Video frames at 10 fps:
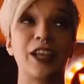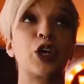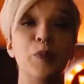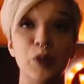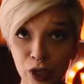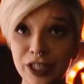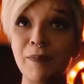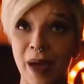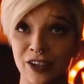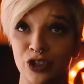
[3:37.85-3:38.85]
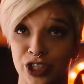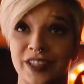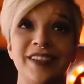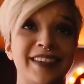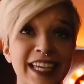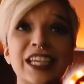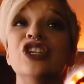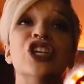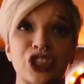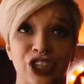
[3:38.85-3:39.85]
and community managers that take
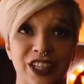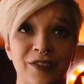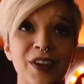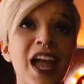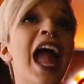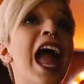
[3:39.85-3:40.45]
initiative